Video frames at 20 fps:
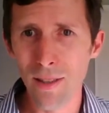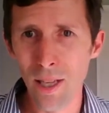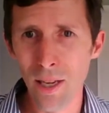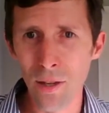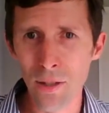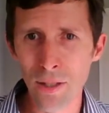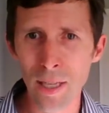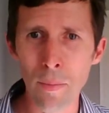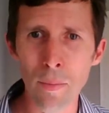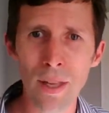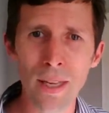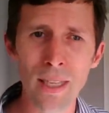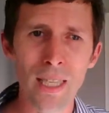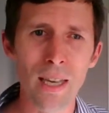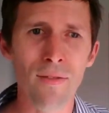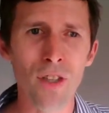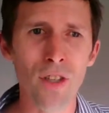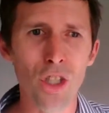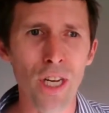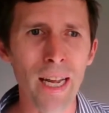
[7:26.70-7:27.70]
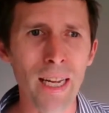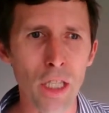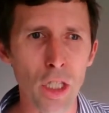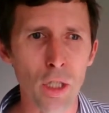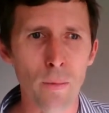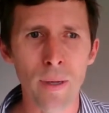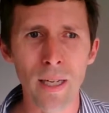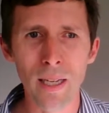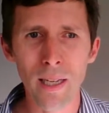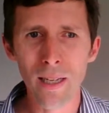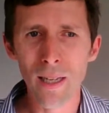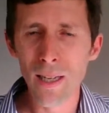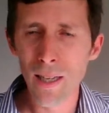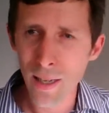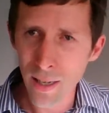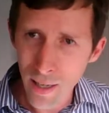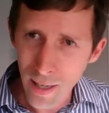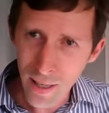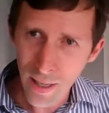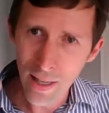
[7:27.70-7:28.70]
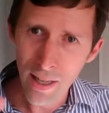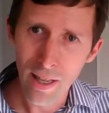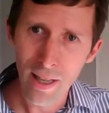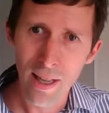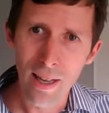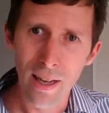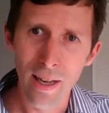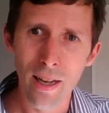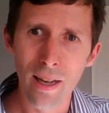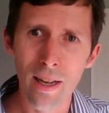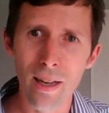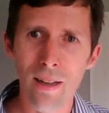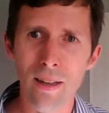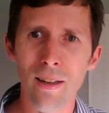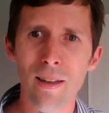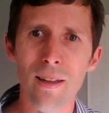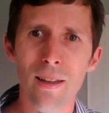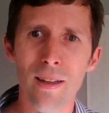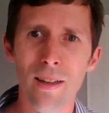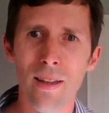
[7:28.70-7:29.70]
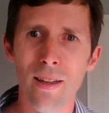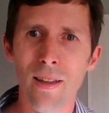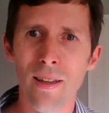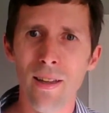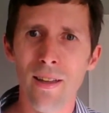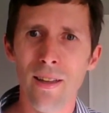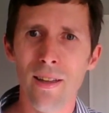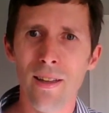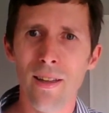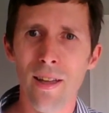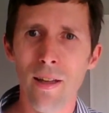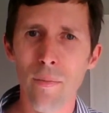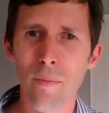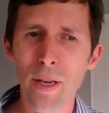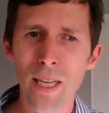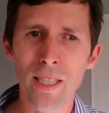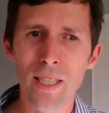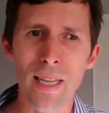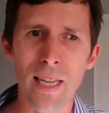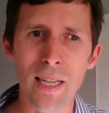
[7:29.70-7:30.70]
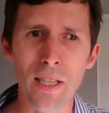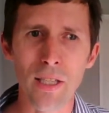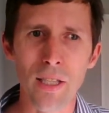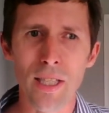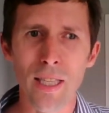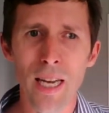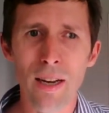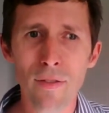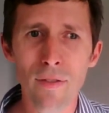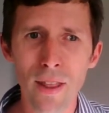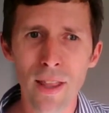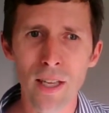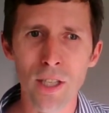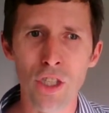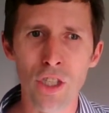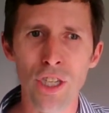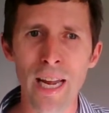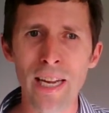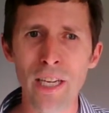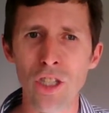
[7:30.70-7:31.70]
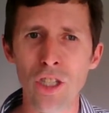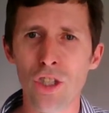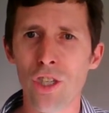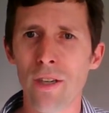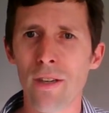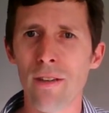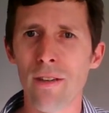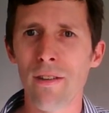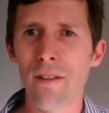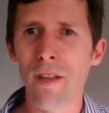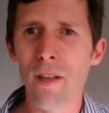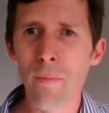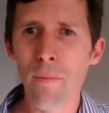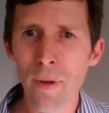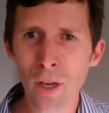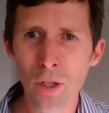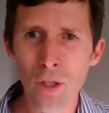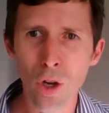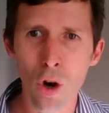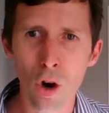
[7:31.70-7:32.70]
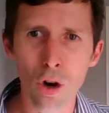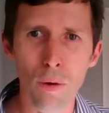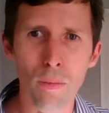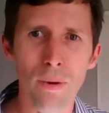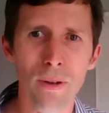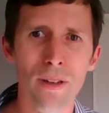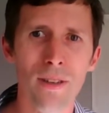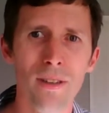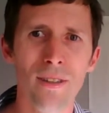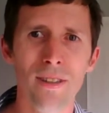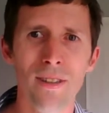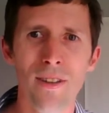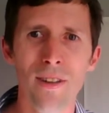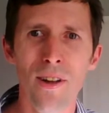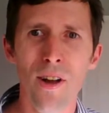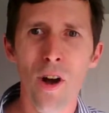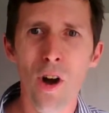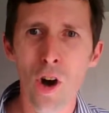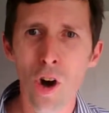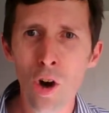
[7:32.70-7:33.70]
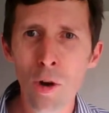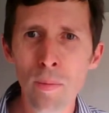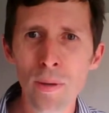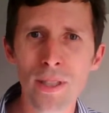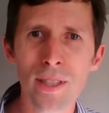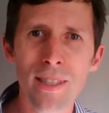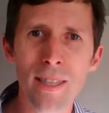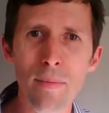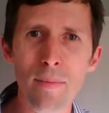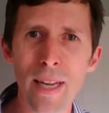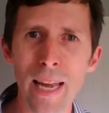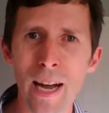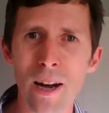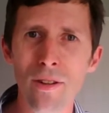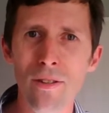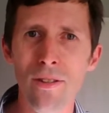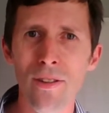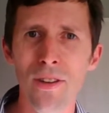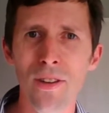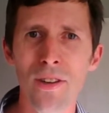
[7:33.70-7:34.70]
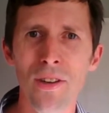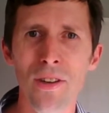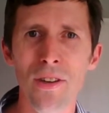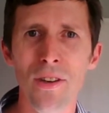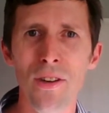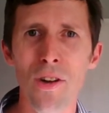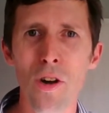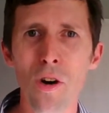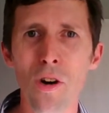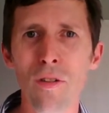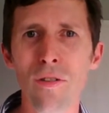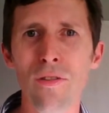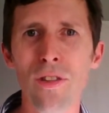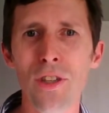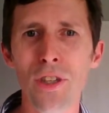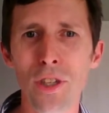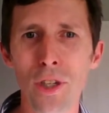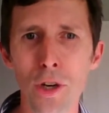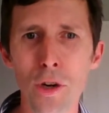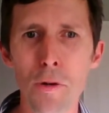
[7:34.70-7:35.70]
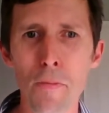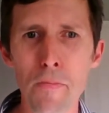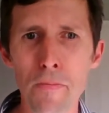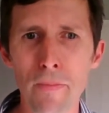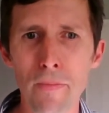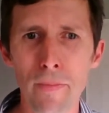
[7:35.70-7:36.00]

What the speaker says: some things haven't changed, but in a bigger sense, everything's changed, because hope has stepped out of the tomb